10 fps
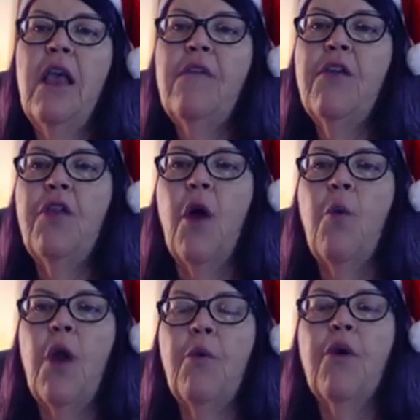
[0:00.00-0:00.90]
even
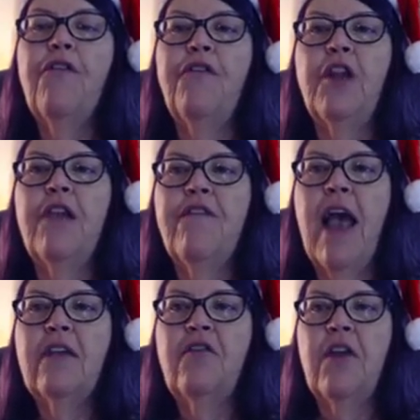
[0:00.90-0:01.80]
though we were fully
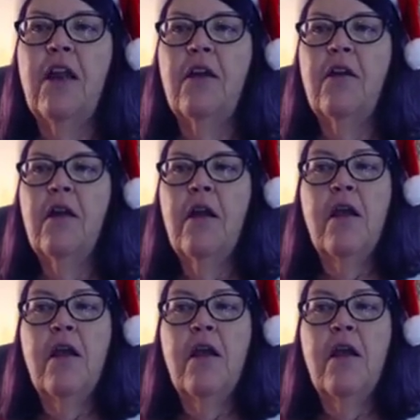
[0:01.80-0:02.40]
vaccinated.